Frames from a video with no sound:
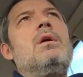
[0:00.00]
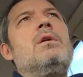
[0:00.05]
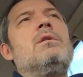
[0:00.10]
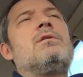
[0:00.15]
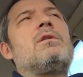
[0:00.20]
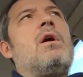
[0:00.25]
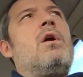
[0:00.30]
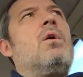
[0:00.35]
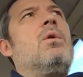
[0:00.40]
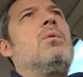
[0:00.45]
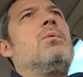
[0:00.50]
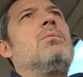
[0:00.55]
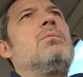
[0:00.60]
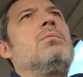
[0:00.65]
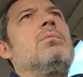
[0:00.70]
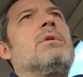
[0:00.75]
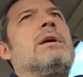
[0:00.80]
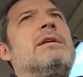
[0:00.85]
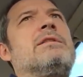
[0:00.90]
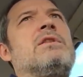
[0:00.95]
So,
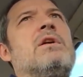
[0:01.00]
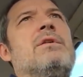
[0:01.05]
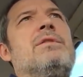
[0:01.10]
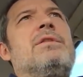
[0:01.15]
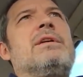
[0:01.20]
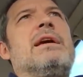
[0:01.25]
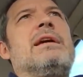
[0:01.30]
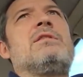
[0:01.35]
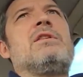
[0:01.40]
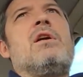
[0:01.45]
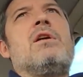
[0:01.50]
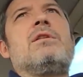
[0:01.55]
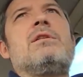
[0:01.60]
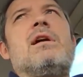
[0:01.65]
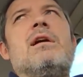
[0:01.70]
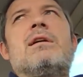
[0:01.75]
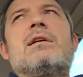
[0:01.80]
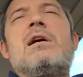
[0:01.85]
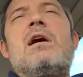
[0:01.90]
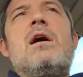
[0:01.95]
guitar, the guitar
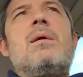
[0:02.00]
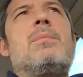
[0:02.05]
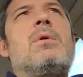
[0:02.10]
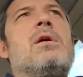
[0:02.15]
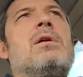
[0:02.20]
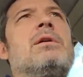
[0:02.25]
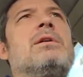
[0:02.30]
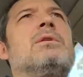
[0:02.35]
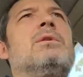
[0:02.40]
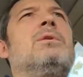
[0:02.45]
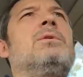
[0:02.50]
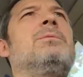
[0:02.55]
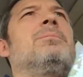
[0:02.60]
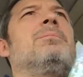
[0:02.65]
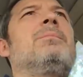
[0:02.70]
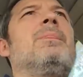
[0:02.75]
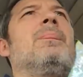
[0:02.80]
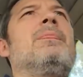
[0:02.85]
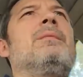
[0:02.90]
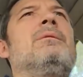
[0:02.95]
dot com article
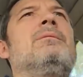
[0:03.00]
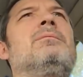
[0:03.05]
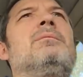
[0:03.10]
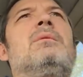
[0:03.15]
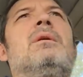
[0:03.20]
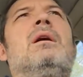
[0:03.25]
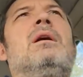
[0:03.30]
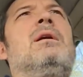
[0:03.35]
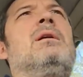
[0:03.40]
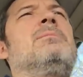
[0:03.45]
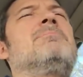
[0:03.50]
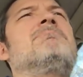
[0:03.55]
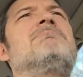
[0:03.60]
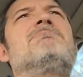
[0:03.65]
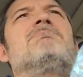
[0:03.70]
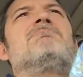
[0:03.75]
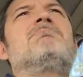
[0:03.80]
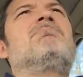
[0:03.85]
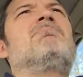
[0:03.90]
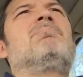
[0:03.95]
um,
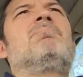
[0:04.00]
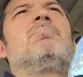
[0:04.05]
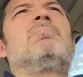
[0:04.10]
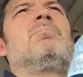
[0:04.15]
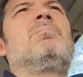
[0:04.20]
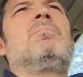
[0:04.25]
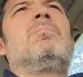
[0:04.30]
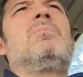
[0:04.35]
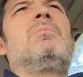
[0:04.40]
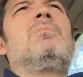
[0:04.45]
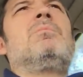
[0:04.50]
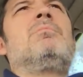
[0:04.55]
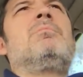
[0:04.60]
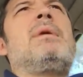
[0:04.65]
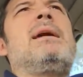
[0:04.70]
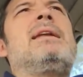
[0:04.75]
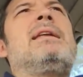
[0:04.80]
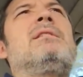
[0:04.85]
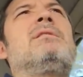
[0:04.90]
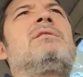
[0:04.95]

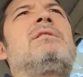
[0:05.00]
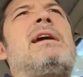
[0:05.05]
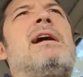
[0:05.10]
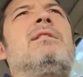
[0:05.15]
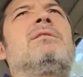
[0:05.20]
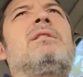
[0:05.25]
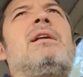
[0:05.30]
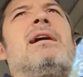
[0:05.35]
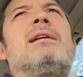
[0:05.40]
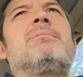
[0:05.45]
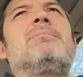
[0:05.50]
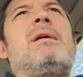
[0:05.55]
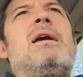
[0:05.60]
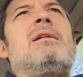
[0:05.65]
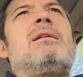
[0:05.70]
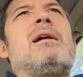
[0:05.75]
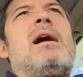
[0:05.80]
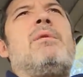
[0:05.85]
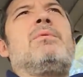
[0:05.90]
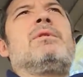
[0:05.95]
made it sound like
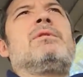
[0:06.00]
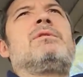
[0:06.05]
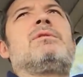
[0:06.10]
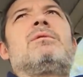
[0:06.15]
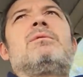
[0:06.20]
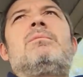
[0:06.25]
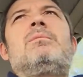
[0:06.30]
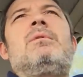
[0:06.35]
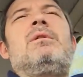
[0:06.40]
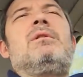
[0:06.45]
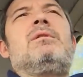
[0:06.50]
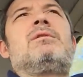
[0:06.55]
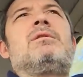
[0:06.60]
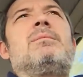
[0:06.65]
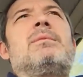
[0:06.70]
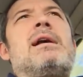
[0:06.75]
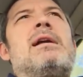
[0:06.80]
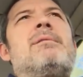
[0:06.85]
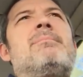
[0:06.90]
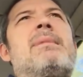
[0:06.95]
may, I was
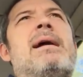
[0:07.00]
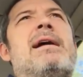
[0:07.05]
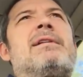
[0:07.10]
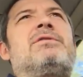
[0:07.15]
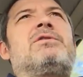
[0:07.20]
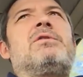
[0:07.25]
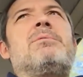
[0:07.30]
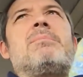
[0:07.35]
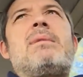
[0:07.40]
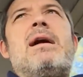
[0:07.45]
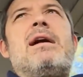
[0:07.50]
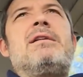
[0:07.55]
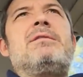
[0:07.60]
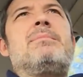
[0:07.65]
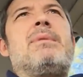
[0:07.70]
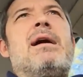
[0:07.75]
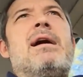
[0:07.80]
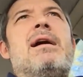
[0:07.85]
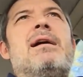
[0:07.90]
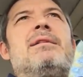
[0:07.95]
some kind of
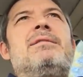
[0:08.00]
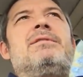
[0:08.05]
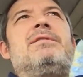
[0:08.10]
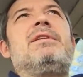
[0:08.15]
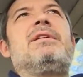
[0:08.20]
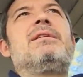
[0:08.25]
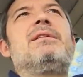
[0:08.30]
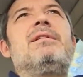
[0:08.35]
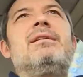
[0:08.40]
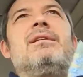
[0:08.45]
mastermind behind